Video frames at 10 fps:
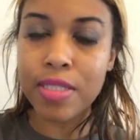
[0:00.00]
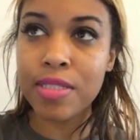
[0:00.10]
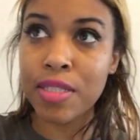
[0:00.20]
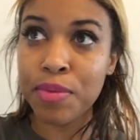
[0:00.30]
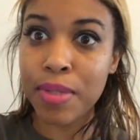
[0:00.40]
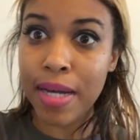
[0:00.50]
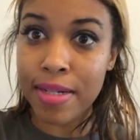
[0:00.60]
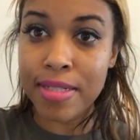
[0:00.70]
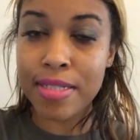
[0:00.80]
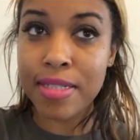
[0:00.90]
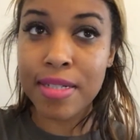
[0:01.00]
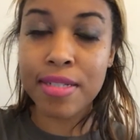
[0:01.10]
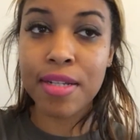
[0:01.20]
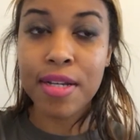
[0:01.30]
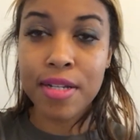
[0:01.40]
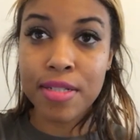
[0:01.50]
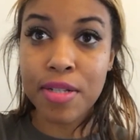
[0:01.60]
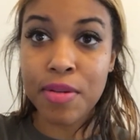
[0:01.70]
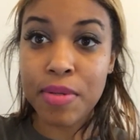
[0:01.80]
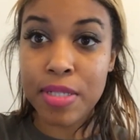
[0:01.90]
so god is good
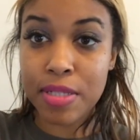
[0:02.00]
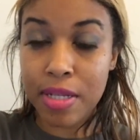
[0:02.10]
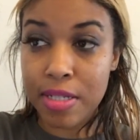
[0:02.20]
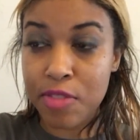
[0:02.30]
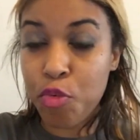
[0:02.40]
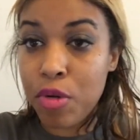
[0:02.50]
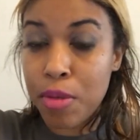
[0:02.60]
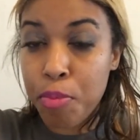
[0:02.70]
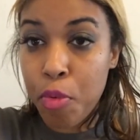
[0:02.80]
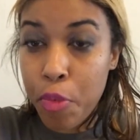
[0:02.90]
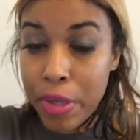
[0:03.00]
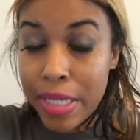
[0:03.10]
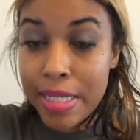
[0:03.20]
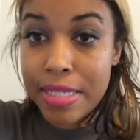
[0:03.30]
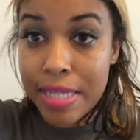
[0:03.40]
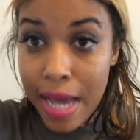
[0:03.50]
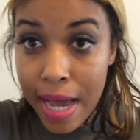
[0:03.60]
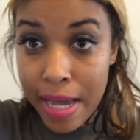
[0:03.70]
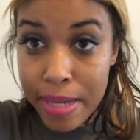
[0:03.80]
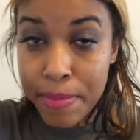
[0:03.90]
so it's it's for an appointed
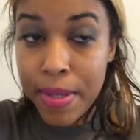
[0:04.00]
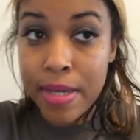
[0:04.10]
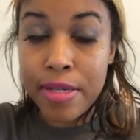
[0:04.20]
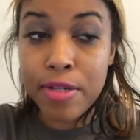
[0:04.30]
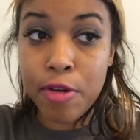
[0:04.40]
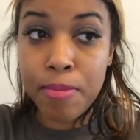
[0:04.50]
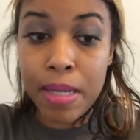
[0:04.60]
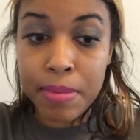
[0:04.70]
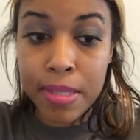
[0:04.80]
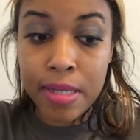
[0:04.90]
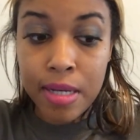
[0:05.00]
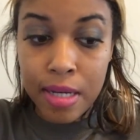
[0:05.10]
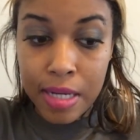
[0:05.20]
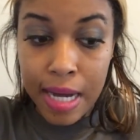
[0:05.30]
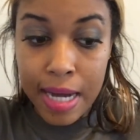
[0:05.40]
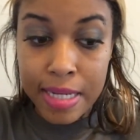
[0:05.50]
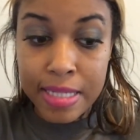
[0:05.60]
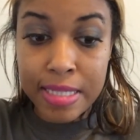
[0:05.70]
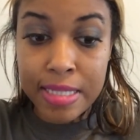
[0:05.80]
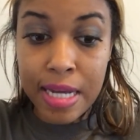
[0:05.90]
time you know maybe god
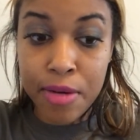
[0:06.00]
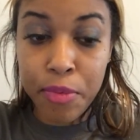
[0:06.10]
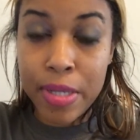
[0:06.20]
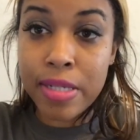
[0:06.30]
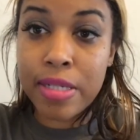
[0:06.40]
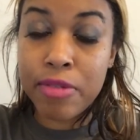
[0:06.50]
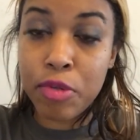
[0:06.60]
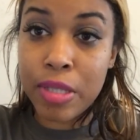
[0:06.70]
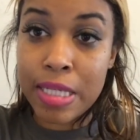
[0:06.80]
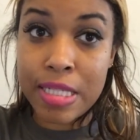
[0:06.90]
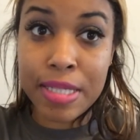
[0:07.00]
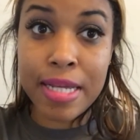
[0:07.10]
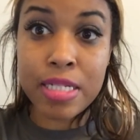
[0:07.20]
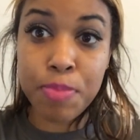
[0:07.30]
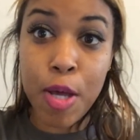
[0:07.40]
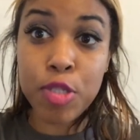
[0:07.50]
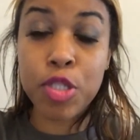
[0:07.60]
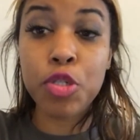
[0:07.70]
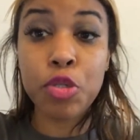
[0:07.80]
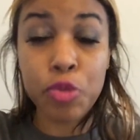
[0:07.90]
is not ready to release that spouse
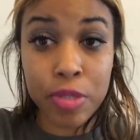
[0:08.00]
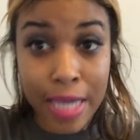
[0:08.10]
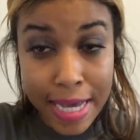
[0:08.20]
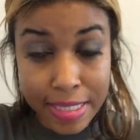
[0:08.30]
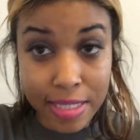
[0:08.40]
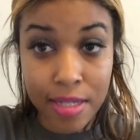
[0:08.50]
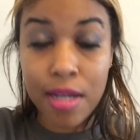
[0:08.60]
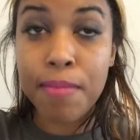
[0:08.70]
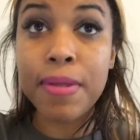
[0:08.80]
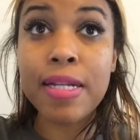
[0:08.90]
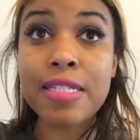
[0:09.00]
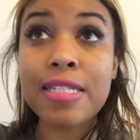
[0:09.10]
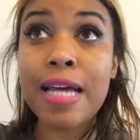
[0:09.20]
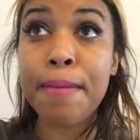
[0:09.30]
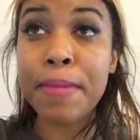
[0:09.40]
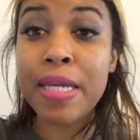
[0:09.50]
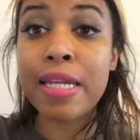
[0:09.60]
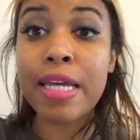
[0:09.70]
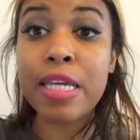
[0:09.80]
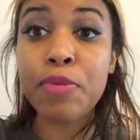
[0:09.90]
to you yet but does not mean
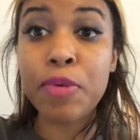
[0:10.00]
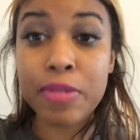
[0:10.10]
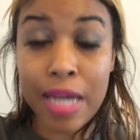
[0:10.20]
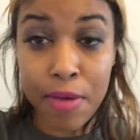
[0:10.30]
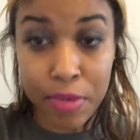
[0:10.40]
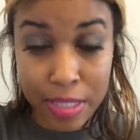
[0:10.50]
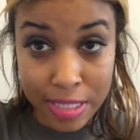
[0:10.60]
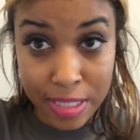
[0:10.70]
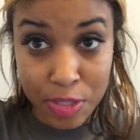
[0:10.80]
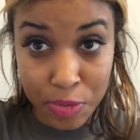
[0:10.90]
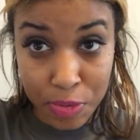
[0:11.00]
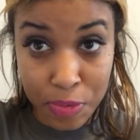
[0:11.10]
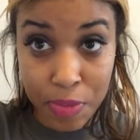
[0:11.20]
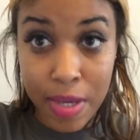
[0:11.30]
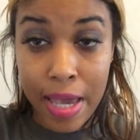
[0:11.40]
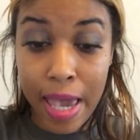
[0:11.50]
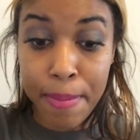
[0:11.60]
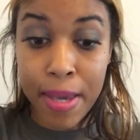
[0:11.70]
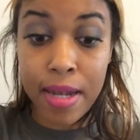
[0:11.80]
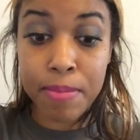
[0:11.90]
that he will not release it to you
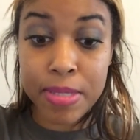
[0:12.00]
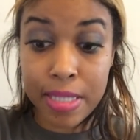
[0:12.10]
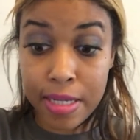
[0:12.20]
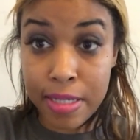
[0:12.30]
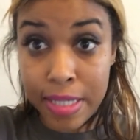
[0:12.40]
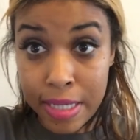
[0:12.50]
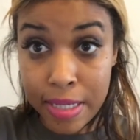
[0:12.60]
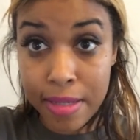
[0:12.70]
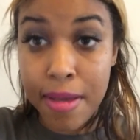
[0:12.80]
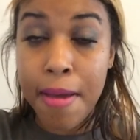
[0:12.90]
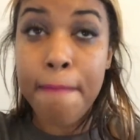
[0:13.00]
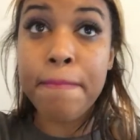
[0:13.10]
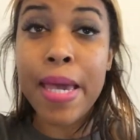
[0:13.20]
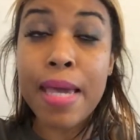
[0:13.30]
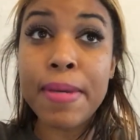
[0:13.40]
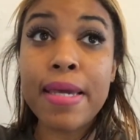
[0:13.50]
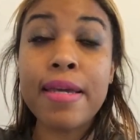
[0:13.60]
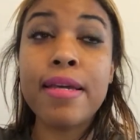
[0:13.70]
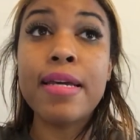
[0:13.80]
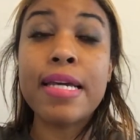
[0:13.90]
amen i'm gonna say it again
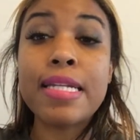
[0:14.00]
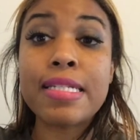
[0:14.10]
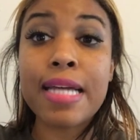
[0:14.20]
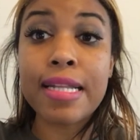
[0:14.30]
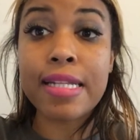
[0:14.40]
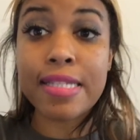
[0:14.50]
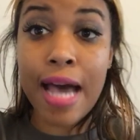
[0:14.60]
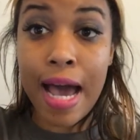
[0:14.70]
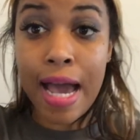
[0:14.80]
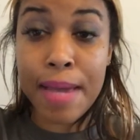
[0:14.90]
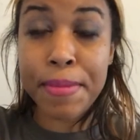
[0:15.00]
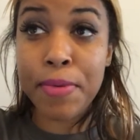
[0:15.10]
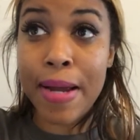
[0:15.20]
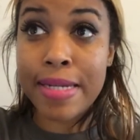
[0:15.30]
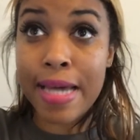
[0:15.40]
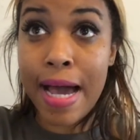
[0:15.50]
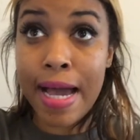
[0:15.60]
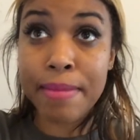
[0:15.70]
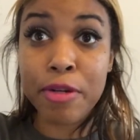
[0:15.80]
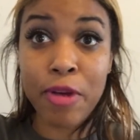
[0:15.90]
maybe it is not the time the right
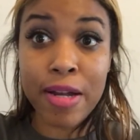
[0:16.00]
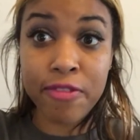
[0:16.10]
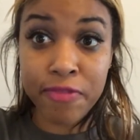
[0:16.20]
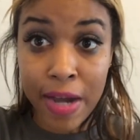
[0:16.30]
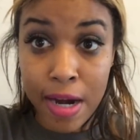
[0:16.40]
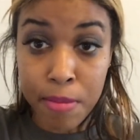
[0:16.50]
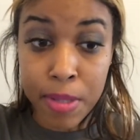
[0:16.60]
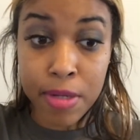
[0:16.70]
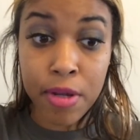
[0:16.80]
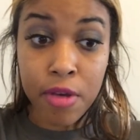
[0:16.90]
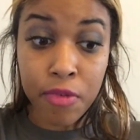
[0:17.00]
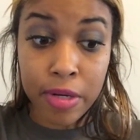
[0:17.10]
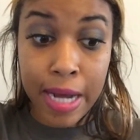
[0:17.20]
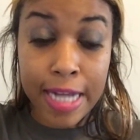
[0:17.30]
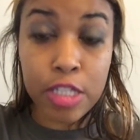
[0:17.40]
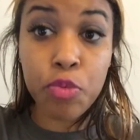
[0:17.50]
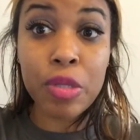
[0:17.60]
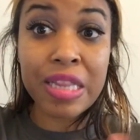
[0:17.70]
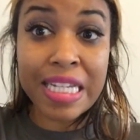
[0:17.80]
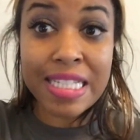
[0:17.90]
time the right environment for god to
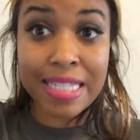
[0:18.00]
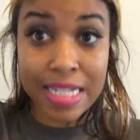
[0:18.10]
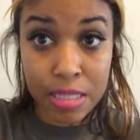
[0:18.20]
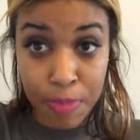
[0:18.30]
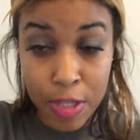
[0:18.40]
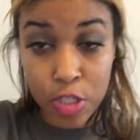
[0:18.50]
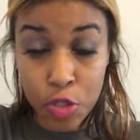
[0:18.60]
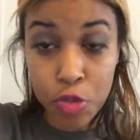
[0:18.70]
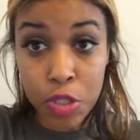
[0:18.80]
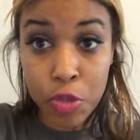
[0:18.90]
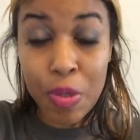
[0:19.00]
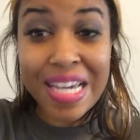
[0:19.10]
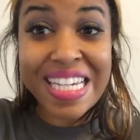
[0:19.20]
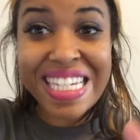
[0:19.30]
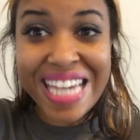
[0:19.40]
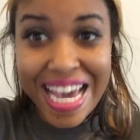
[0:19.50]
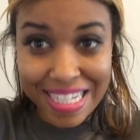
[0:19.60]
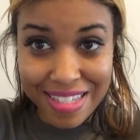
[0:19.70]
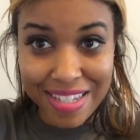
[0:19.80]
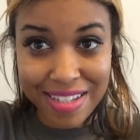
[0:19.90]
release that spouse to you
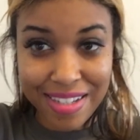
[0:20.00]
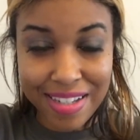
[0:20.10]
yet